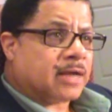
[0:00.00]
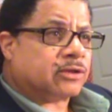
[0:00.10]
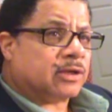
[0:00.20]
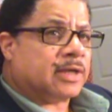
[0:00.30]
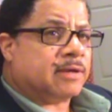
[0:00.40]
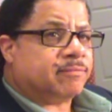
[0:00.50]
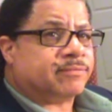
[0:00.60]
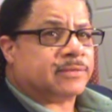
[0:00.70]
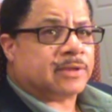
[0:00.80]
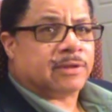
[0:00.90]

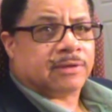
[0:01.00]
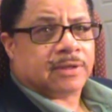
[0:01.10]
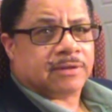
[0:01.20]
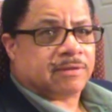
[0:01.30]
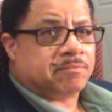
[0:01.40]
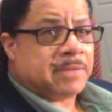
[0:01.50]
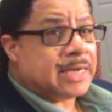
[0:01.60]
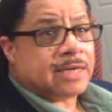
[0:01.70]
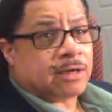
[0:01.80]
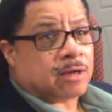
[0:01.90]
actually,
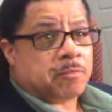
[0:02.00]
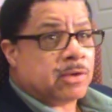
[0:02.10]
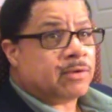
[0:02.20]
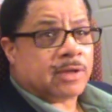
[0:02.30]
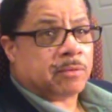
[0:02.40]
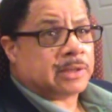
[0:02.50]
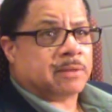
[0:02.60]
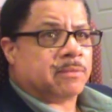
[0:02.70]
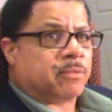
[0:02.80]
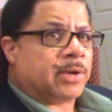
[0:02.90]
many in the community
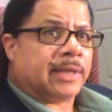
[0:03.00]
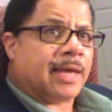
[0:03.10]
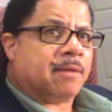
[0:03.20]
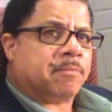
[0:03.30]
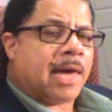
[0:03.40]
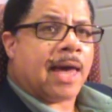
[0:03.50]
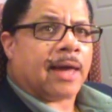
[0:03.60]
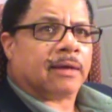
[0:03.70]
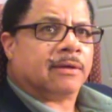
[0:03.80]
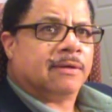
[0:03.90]
want them to bring that
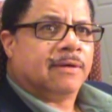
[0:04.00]
back